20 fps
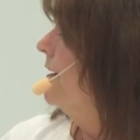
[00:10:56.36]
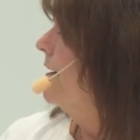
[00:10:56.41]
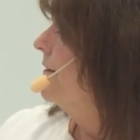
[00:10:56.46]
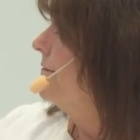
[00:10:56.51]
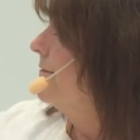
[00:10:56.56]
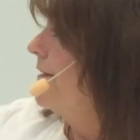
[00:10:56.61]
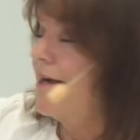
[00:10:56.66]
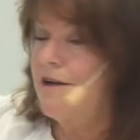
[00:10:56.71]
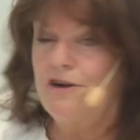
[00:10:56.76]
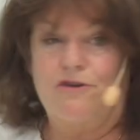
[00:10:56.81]

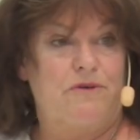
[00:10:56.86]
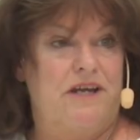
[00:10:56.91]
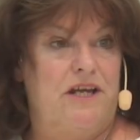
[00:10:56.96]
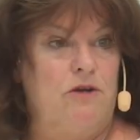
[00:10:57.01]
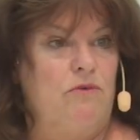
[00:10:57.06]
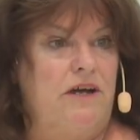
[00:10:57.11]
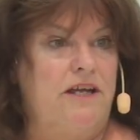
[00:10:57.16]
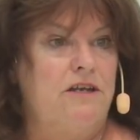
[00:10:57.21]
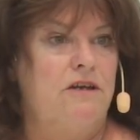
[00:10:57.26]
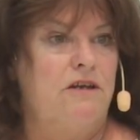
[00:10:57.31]
that
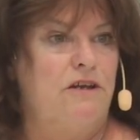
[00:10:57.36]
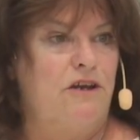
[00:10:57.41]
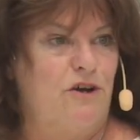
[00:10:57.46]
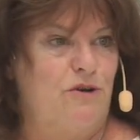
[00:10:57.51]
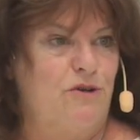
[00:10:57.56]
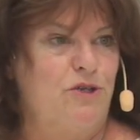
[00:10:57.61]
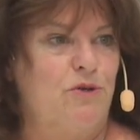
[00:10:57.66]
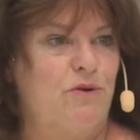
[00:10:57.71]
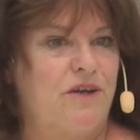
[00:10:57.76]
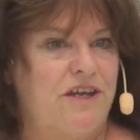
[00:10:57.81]
green one,
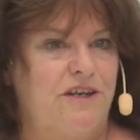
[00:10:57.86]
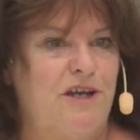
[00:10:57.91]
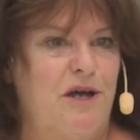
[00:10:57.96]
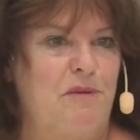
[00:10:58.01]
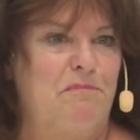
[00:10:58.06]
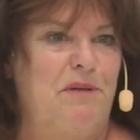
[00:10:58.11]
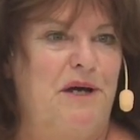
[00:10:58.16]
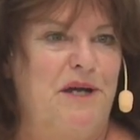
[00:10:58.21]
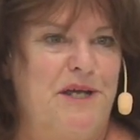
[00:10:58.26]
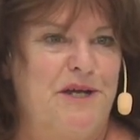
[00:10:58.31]
no, you
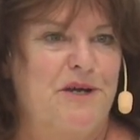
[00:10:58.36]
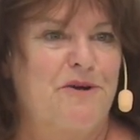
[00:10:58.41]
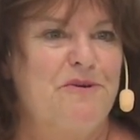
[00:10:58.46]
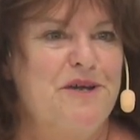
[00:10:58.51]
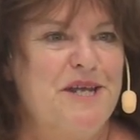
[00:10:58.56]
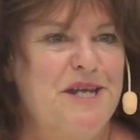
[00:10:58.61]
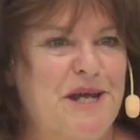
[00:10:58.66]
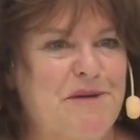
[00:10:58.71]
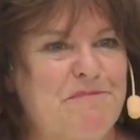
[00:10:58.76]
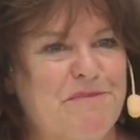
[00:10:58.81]
cannot buy a
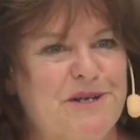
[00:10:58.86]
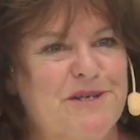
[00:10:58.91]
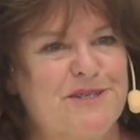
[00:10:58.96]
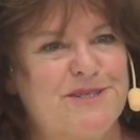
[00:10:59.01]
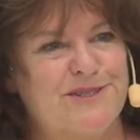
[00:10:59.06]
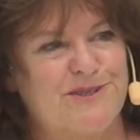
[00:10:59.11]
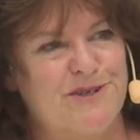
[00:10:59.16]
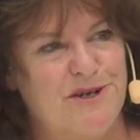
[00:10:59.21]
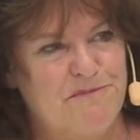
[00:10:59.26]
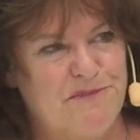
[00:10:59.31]
green
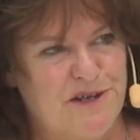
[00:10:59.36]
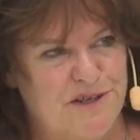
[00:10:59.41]
embryoscope,